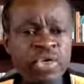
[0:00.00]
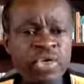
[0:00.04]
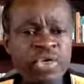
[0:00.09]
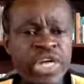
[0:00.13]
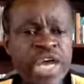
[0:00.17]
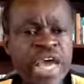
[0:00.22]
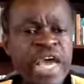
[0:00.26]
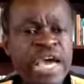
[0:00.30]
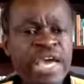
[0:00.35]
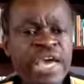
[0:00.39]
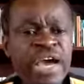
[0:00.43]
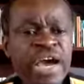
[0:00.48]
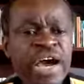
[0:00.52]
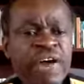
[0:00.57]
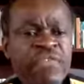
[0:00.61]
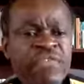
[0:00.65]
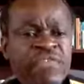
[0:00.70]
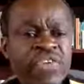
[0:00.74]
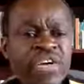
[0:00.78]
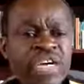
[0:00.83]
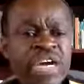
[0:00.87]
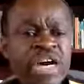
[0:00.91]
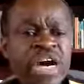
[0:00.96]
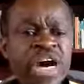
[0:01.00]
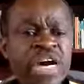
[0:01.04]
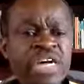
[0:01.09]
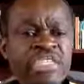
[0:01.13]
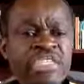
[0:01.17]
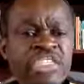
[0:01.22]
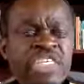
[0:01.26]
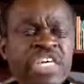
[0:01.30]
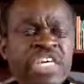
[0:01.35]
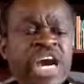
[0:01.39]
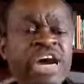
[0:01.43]
Today, Africa
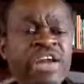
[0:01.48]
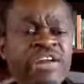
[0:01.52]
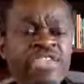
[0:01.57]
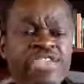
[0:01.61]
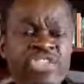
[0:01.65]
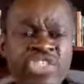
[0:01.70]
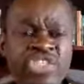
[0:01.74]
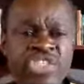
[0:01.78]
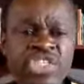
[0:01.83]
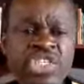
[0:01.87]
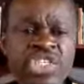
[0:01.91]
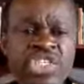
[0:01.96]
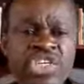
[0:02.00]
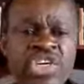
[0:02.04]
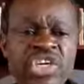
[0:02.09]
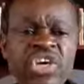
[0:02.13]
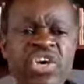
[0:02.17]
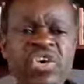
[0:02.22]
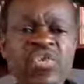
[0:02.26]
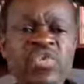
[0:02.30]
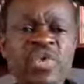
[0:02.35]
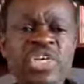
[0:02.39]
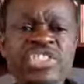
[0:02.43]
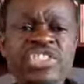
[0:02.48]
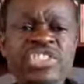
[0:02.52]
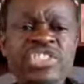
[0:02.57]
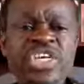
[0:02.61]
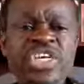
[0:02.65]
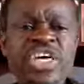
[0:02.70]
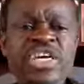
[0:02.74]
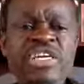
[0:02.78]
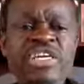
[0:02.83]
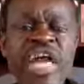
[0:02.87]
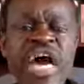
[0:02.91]
has currencies,
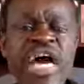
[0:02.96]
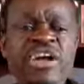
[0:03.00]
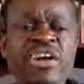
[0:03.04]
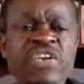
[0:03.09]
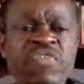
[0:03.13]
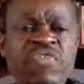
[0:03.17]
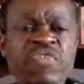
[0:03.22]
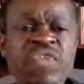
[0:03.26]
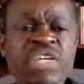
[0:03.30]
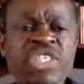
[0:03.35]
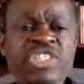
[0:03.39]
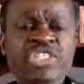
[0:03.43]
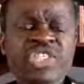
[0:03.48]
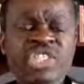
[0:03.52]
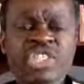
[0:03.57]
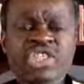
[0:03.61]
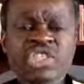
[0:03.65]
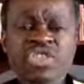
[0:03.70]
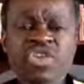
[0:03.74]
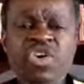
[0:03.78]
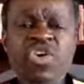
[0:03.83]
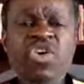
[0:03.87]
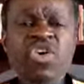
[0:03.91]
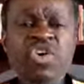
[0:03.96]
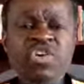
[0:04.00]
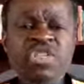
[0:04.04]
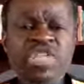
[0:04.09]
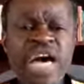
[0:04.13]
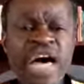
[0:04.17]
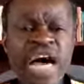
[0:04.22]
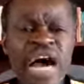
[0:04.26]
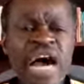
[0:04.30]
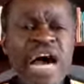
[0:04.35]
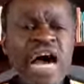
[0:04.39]
which none of which is
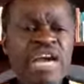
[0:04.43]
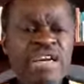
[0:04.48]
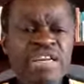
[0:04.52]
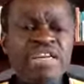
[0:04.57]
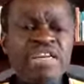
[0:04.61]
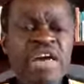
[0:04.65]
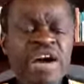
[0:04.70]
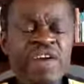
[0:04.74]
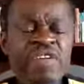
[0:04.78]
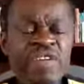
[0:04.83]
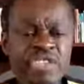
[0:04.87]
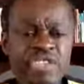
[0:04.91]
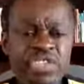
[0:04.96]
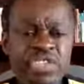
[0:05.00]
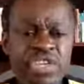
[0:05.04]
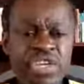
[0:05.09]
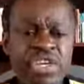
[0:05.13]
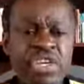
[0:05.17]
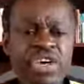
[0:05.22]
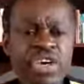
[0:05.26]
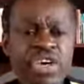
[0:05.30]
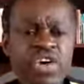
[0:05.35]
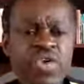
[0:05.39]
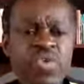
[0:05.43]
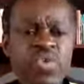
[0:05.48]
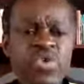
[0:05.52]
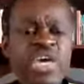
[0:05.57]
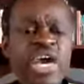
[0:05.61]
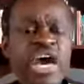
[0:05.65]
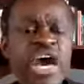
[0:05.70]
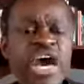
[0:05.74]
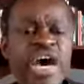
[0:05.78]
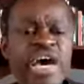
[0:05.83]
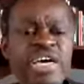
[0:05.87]
called a hard currency.
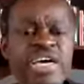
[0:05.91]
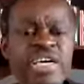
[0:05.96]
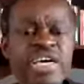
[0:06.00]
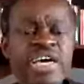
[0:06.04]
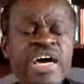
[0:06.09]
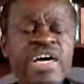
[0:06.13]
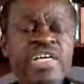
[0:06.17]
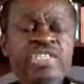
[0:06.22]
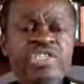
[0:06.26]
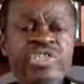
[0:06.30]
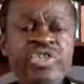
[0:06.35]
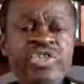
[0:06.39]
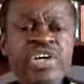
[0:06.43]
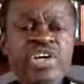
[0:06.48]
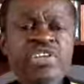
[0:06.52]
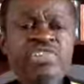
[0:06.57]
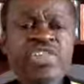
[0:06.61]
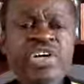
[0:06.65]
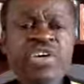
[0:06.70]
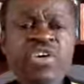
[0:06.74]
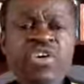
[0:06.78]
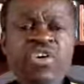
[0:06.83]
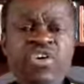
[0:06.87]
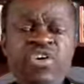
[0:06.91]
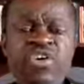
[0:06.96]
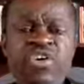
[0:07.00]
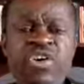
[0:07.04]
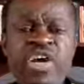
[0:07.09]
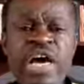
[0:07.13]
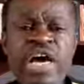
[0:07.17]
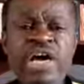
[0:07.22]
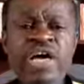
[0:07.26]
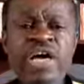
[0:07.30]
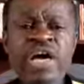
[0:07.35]
We are here during the
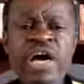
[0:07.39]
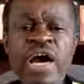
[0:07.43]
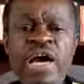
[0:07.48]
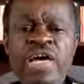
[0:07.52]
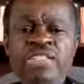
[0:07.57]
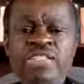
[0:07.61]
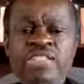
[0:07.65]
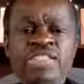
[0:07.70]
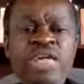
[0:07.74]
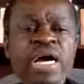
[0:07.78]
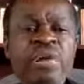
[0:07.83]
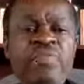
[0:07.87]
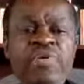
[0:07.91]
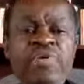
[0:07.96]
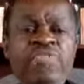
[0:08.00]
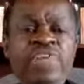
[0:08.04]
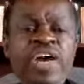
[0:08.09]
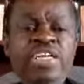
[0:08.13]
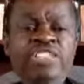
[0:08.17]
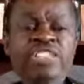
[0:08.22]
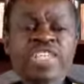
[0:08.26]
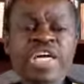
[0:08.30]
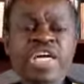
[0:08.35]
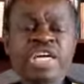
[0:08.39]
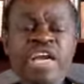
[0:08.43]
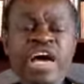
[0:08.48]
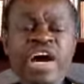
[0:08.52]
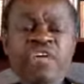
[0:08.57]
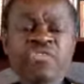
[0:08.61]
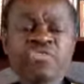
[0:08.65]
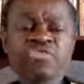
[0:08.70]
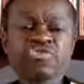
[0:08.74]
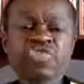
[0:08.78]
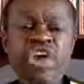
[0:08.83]
corona, and some of us are
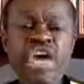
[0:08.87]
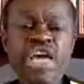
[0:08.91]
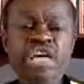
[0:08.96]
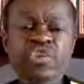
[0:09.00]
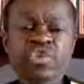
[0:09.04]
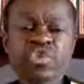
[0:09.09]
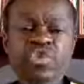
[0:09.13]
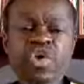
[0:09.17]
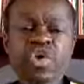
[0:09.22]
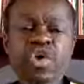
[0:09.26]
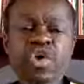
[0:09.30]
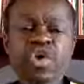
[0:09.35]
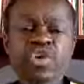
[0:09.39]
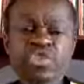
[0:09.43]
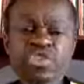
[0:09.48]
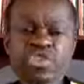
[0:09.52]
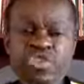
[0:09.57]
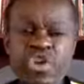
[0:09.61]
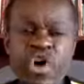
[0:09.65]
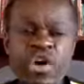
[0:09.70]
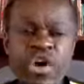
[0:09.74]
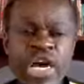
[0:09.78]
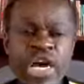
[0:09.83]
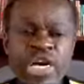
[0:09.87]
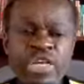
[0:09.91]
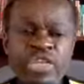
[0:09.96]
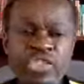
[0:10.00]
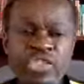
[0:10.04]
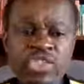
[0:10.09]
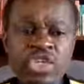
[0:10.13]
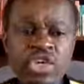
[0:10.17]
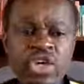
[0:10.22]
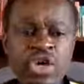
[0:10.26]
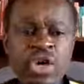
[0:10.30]
now trying to hoard
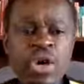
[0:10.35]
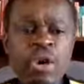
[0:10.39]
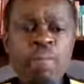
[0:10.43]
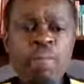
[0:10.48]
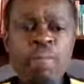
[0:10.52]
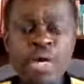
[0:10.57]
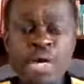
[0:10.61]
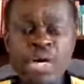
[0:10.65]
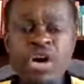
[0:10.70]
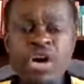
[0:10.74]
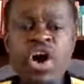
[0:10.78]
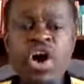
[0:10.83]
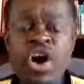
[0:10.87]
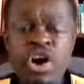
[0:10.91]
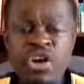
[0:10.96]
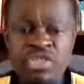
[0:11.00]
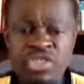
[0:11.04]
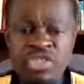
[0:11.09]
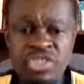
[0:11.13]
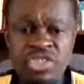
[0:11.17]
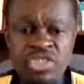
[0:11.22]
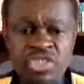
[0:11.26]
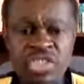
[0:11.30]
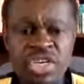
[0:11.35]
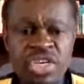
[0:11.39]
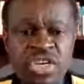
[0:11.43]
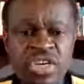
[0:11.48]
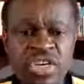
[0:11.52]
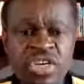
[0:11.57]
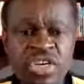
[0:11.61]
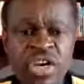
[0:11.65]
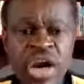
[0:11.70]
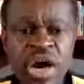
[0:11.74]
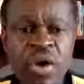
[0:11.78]
dollars, because
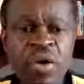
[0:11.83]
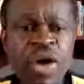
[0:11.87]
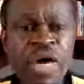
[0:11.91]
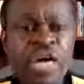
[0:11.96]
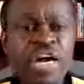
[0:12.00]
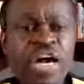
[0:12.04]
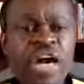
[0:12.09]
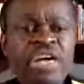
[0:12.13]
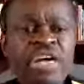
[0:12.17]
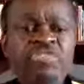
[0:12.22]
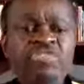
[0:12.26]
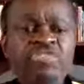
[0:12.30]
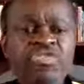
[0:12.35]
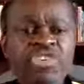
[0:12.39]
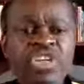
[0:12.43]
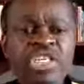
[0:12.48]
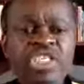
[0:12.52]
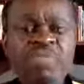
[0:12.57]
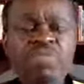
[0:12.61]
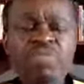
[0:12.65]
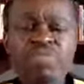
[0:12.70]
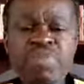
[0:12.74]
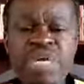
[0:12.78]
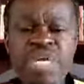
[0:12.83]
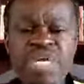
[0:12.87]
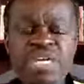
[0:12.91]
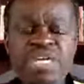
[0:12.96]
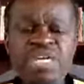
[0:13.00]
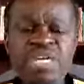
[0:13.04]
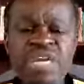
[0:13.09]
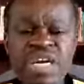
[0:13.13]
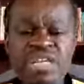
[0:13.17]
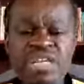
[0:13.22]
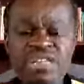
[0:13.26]
our countries
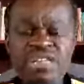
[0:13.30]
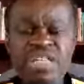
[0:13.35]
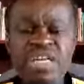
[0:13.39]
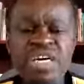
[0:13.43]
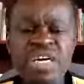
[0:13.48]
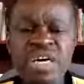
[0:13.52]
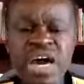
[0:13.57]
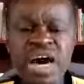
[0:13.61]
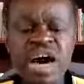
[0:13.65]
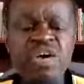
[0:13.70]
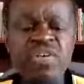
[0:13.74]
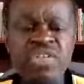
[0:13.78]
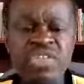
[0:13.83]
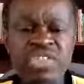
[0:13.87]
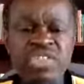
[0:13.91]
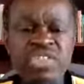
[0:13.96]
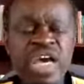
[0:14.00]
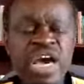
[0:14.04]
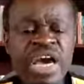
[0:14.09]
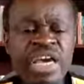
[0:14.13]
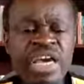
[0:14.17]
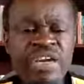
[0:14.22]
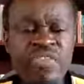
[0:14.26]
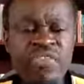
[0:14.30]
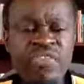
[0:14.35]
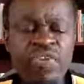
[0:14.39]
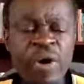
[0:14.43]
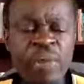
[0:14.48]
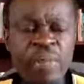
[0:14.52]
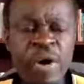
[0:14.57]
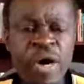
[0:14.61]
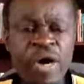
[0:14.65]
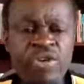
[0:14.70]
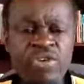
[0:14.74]
mean nothing outside
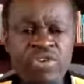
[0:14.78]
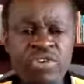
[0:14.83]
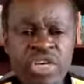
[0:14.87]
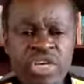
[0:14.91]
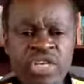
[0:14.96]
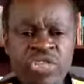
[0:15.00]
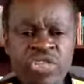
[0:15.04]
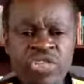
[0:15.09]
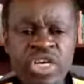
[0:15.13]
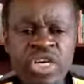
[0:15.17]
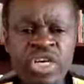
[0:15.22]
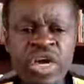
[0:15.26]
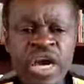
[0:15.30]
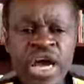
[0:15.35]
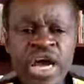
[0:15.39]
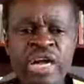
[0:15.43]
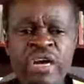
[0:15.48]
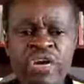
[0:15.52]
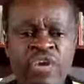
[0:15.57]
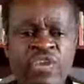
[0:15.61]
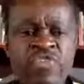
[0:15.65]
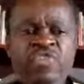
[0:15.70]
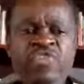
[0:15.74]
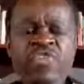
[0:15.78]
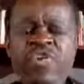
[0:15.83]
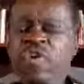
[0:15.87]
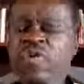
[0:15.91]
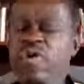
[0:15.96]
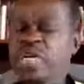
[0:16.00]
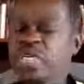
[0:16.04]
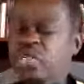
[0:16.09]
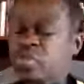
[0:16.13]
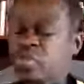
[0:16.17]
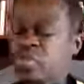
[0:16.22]
of our boundaries. I look
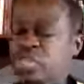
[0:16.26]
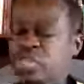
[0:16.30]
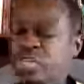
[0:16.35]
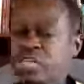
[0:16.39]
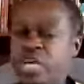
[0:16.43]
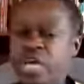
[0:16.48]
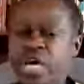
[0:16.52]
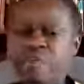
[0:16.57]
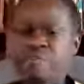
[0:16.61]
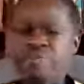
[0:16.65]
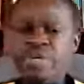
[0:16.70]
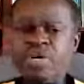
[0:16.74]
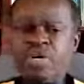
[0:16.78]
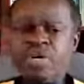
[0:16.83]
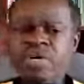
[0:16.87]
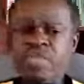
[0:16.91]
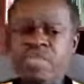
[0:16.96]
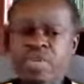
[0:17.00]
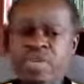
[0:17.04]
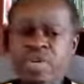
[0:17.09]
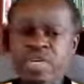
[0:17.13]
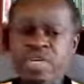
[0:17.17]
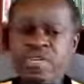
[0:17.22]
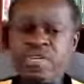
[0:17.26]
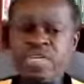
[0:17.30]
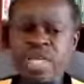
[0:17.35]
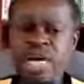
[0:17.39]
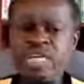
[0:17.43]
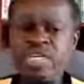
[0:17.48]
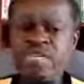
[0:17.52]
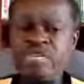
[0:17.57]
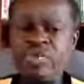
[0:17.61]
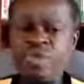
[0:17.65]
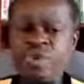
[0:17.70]
forward to the day, because
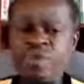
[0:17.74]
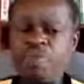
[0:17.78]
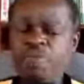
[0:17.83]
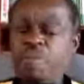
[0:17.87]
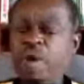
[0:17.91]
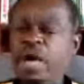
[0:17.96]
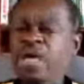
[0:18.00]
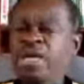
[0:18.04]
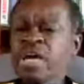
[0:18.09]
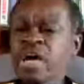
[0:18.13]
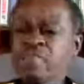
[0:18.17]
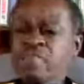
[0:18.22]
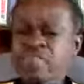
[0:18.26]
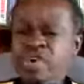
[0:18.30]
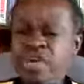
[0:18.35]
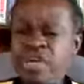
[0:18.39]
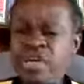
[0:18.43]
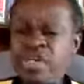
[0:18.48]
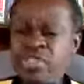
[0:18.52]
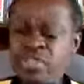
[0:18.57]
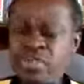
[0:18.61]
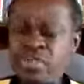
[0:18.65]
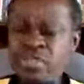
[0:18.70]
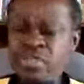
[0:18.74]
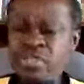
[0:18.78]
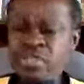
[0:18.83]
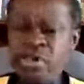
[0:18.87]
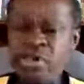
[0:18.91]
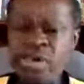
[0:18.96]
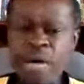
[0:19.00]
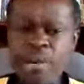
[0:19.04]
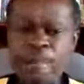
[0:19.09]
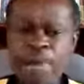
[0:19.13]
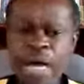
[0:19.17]
that is what Pan-Africanism
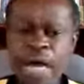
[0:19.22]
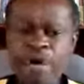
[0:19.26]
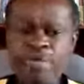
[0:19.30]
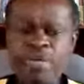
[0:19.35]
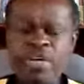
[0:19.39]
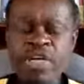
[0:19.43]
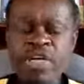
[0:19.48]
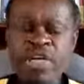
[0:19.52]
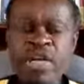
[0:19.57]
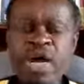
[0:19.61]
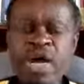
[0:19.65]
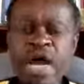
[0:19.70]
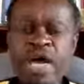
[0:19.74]
is all about.